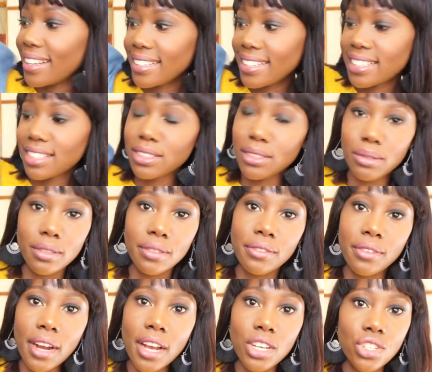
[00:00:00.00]
I needed a
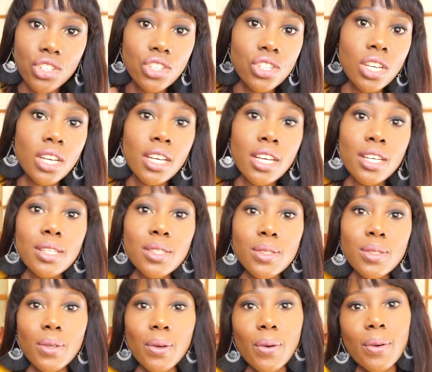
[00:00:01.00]
refresh,
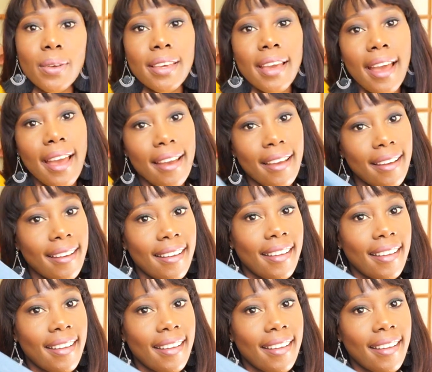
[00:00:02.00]
so yeah,